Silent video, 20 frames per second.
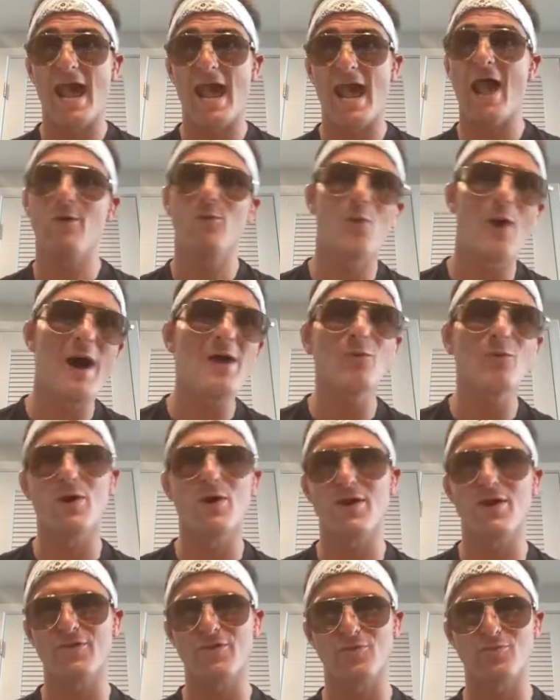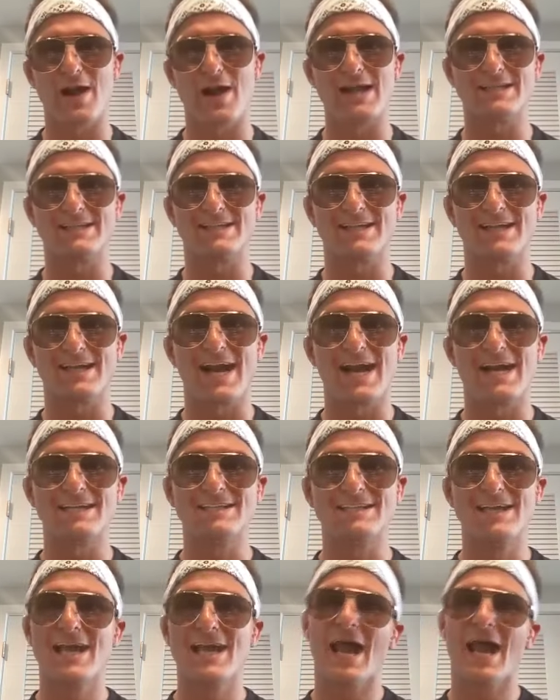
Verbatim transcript: I want one of their RIZIN guys.